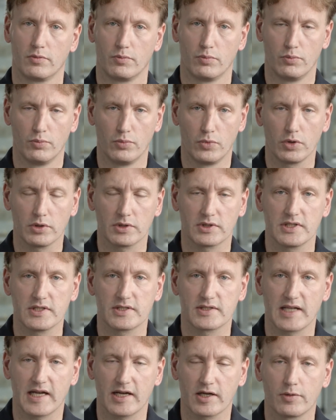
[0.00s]

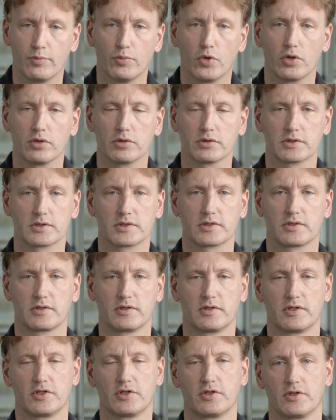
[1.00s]
multi-stack molds
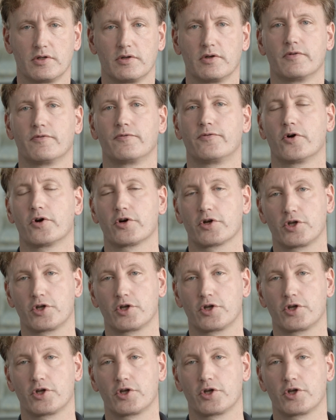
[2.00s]
for